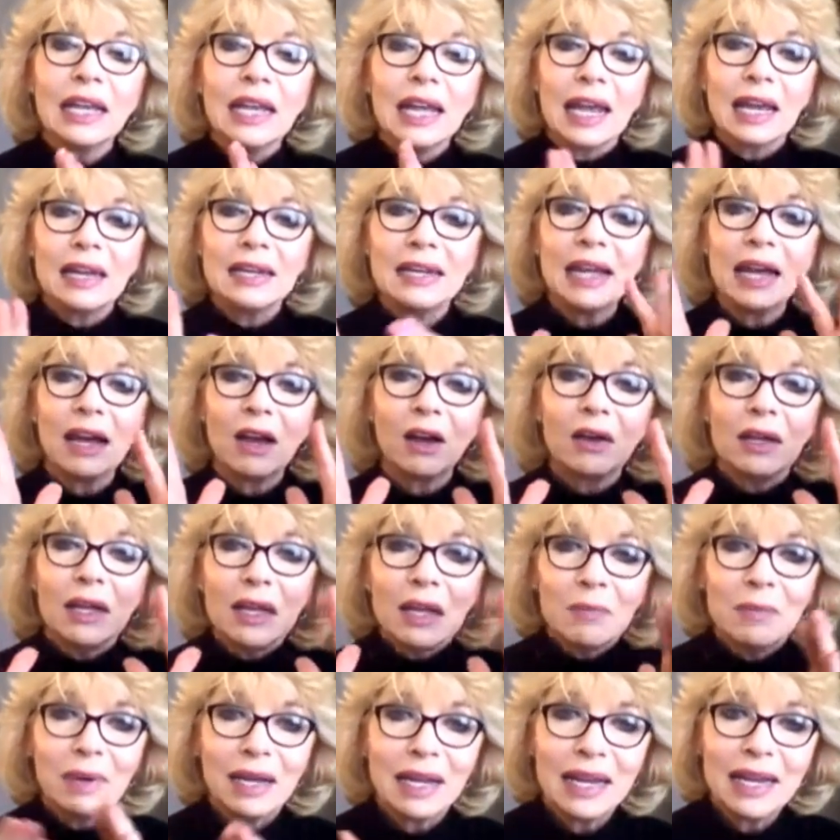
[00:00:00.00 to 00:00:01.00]
And now
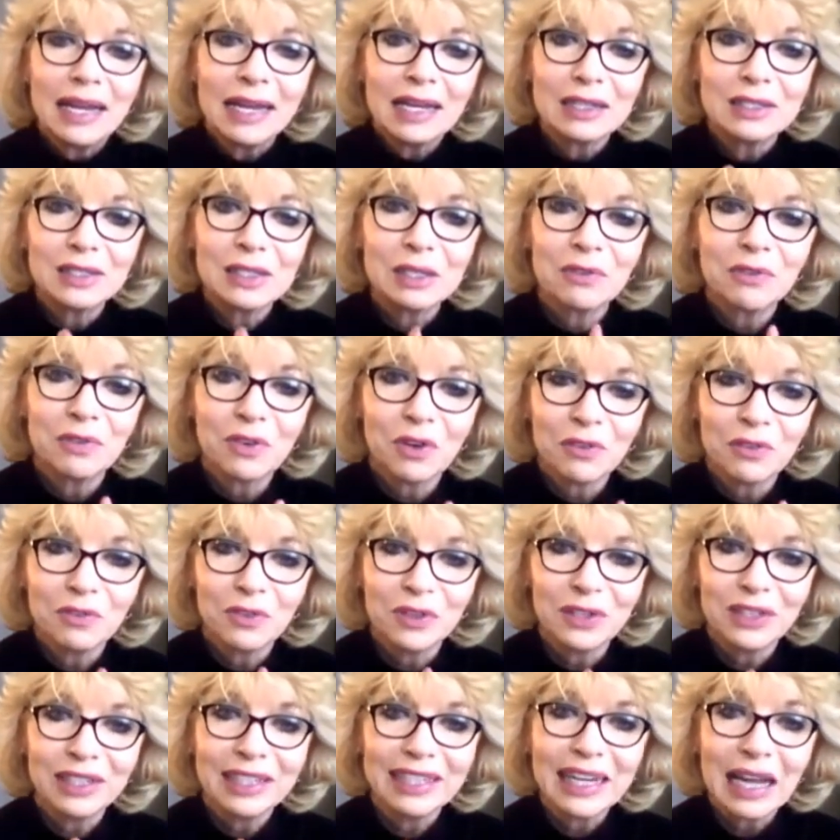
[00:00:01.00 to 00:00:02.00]
my hands are
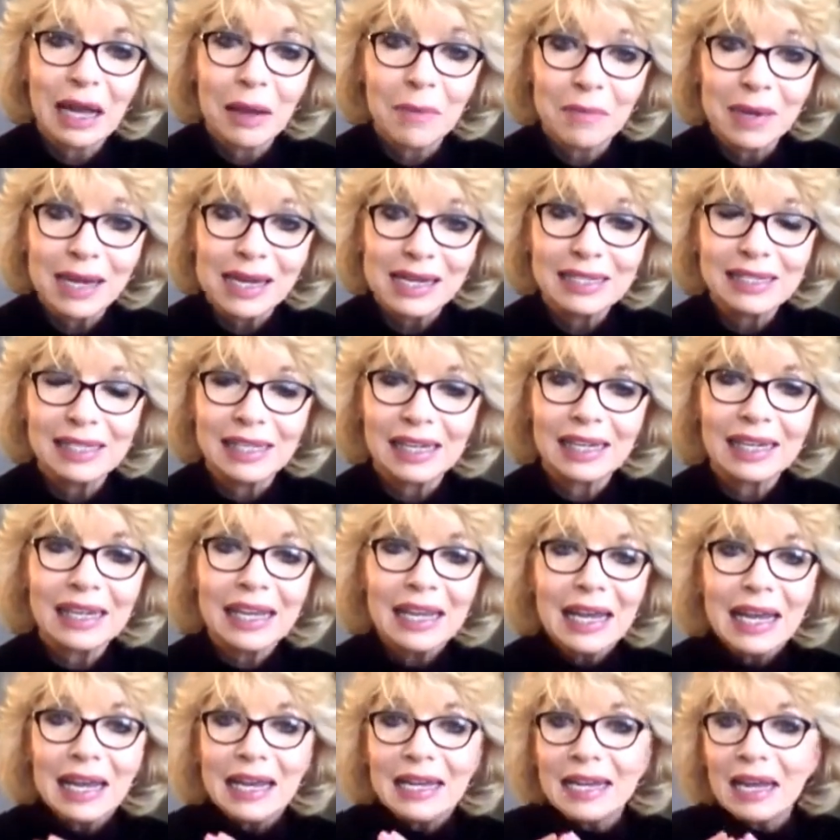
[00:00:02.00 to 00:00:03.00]
feeling amazing.
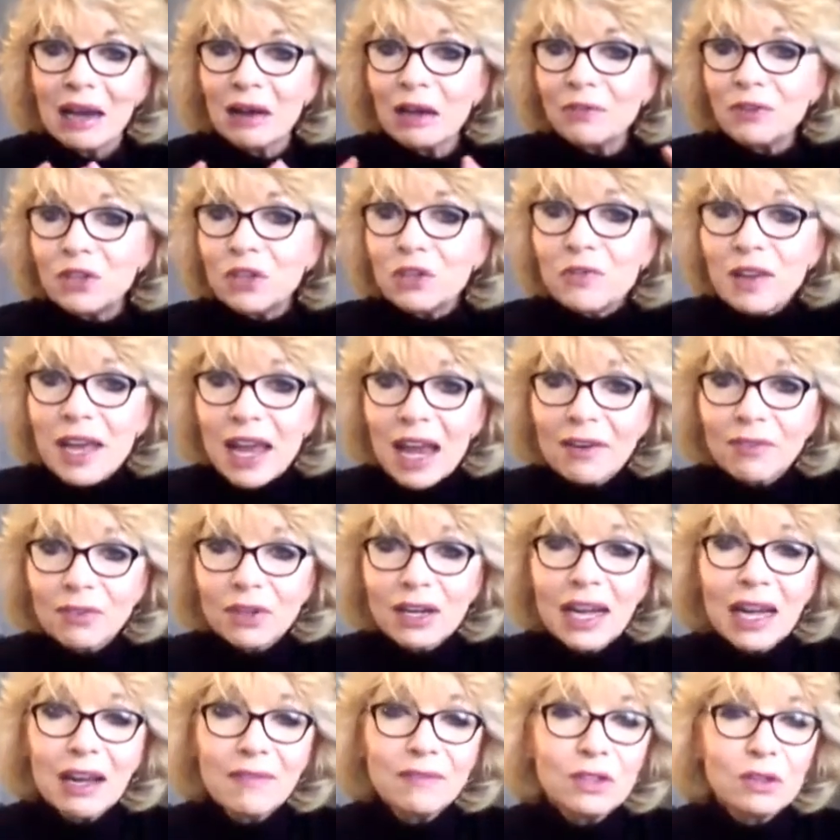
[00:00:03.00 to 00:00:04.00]
Now, if you've ever
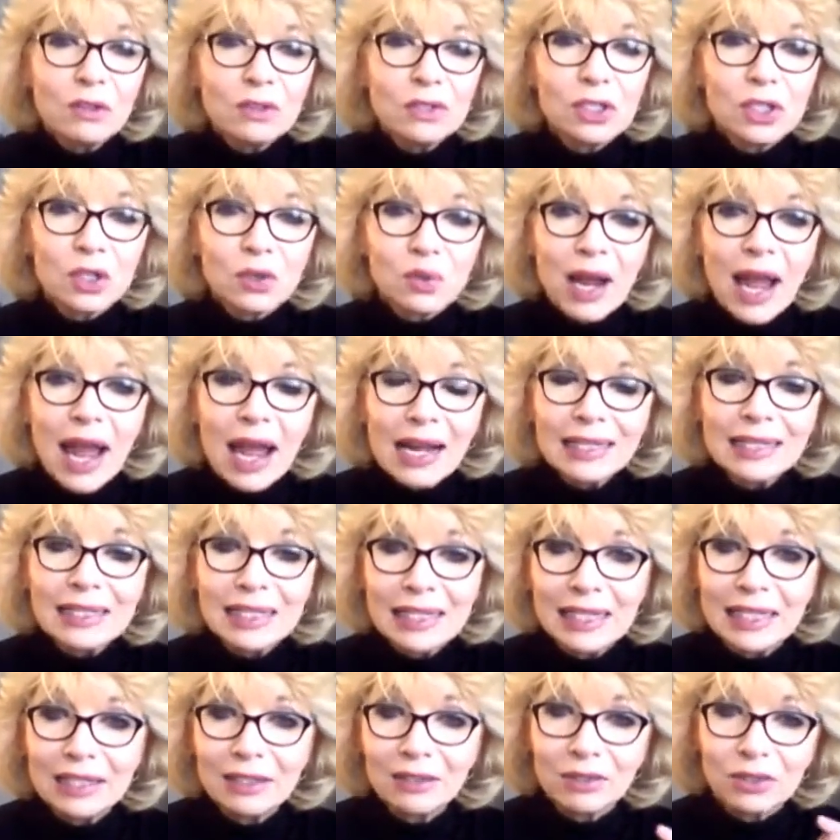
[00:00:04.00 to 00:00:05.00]
had those cracked
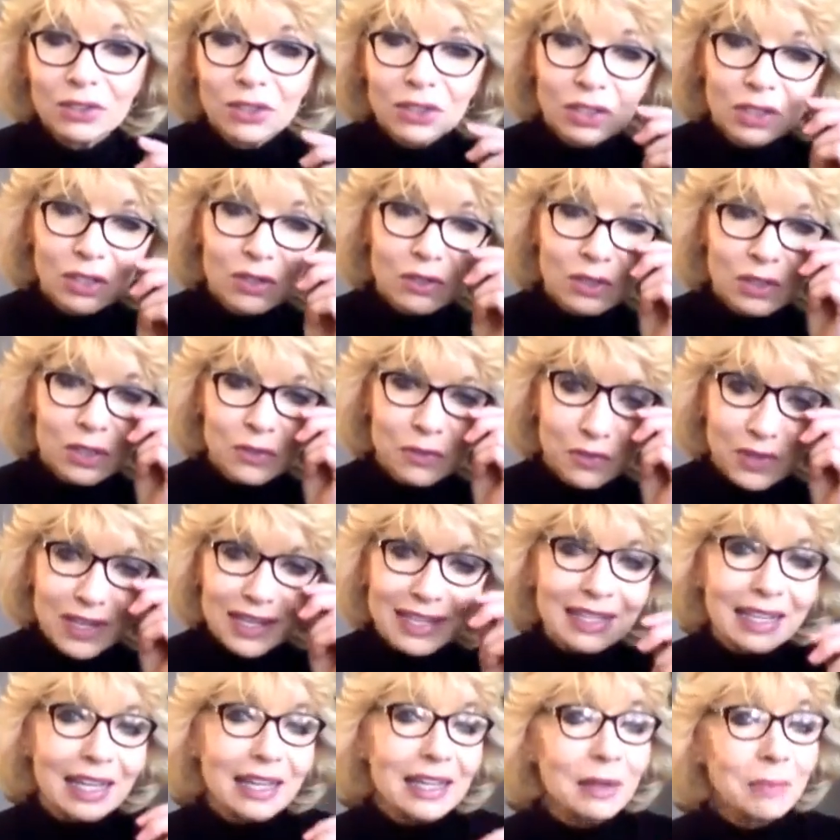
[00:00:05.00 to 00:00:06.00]
heels, you know those
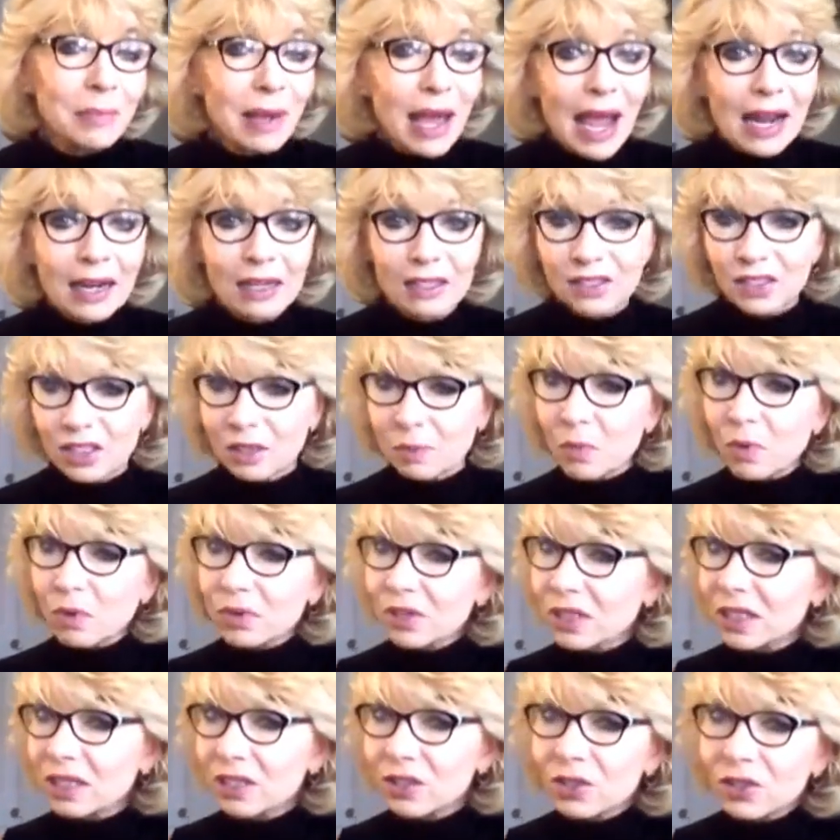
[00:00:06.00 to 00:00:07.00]
feet in the back, it's
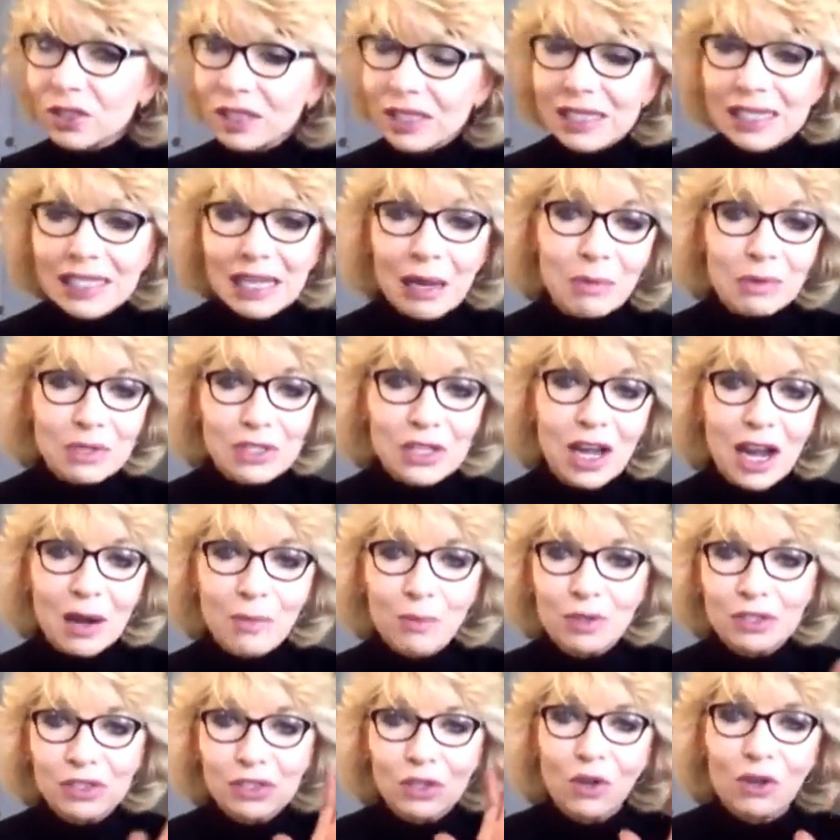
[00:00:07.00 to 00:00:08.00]
mostly during the summertime
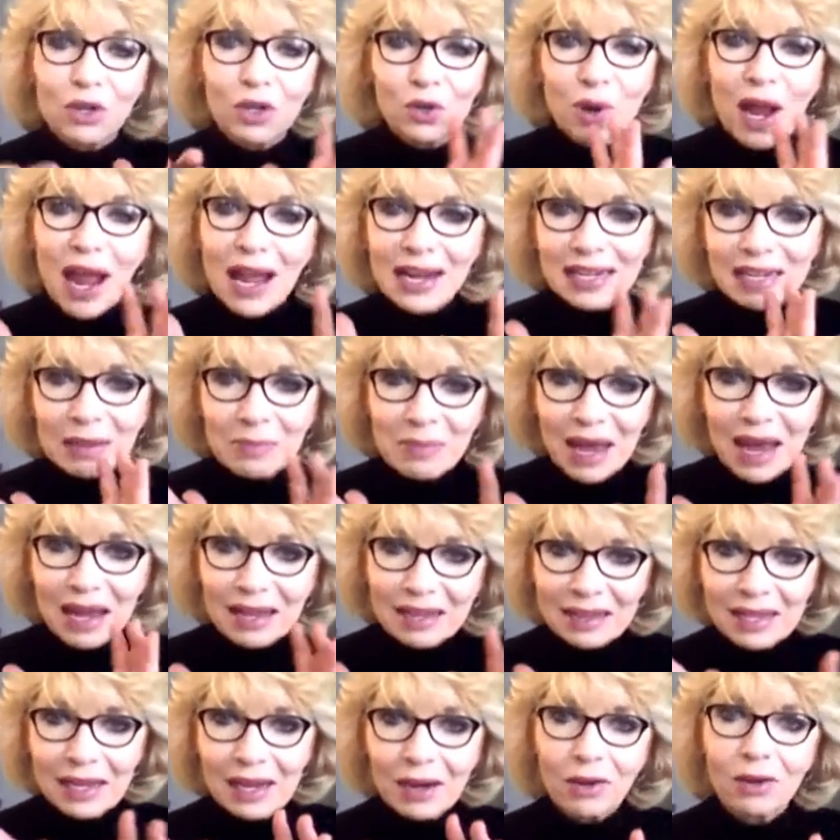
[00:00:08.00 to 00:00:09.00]
where it's all cracky back
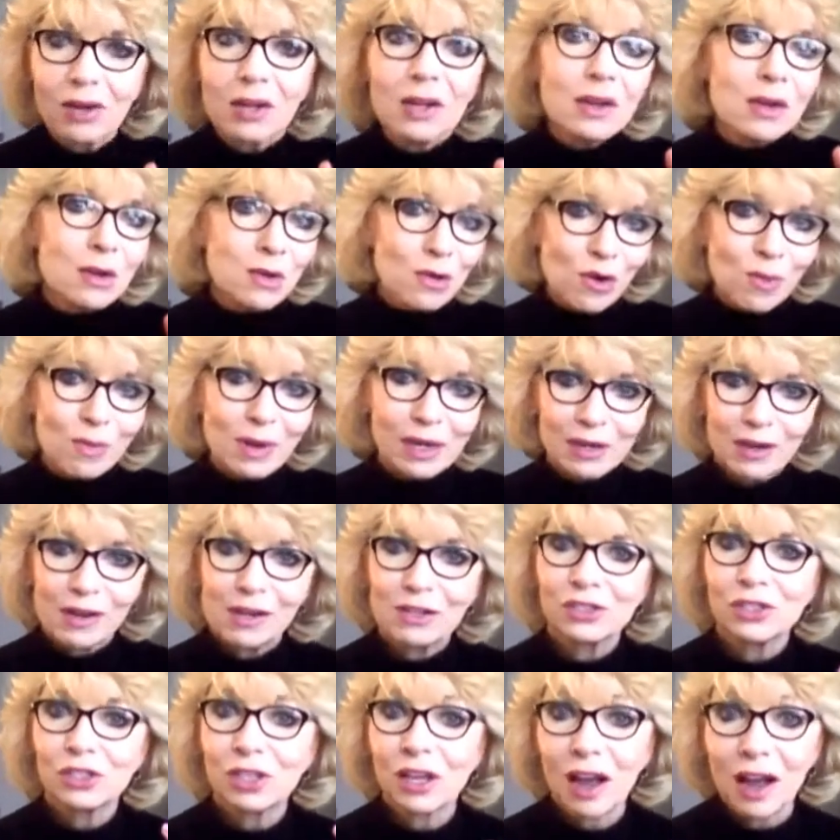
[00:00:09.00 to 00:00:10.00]
there. Oh my
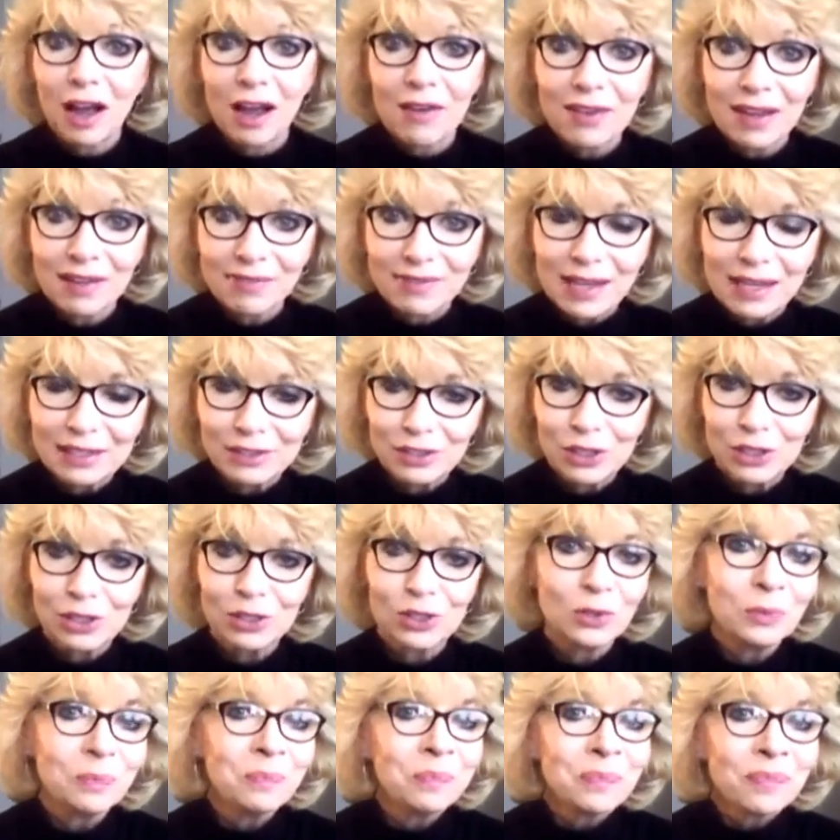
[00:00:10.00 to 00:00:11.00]
gosh, I've had that
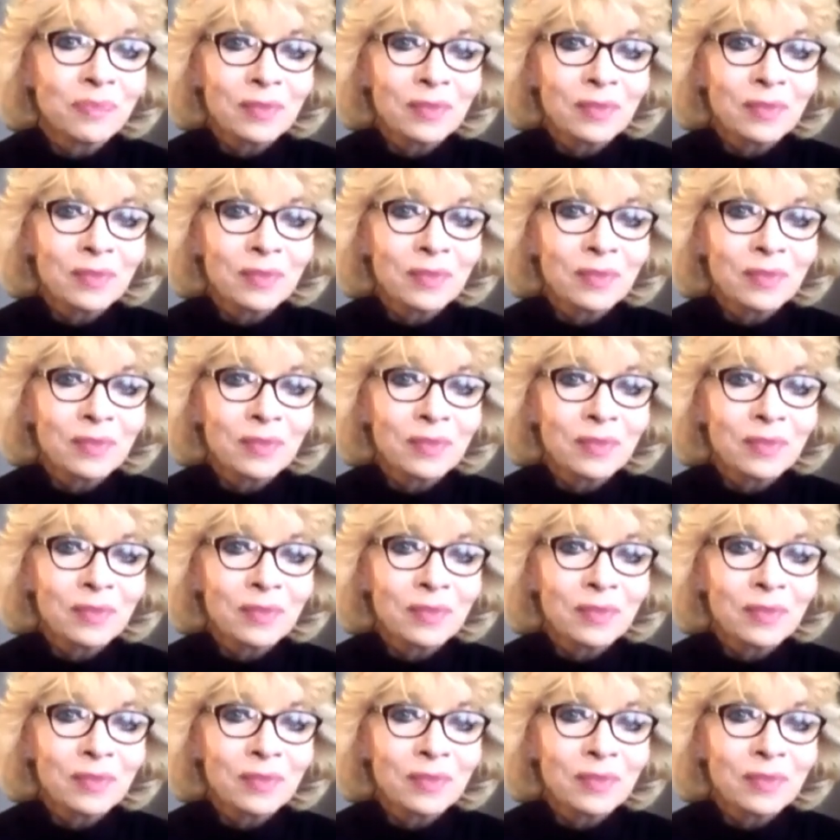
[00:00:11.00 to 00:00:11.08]
too.